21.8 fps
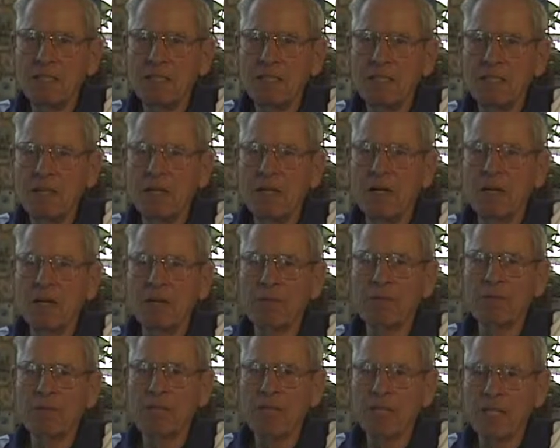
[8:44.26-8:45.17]
And all of
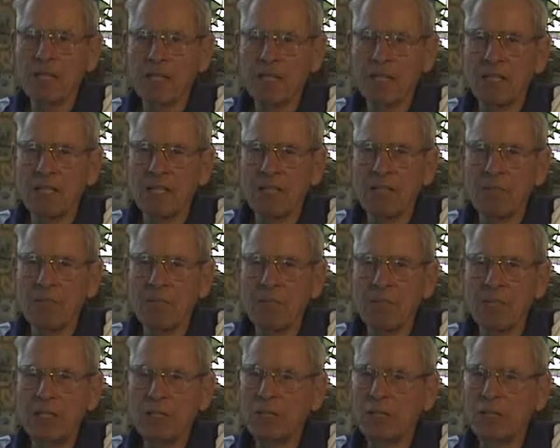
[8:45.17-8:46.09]
a sudden I got a
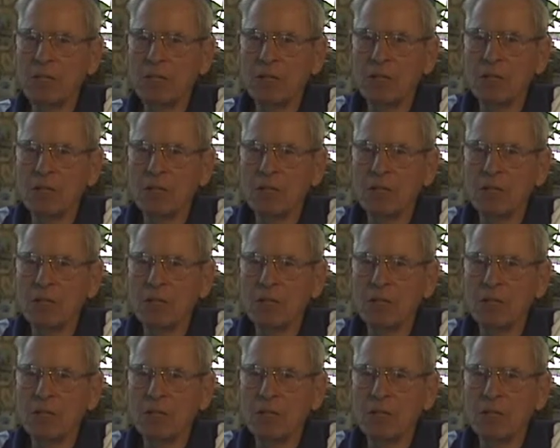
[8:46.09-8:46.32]
paycheck.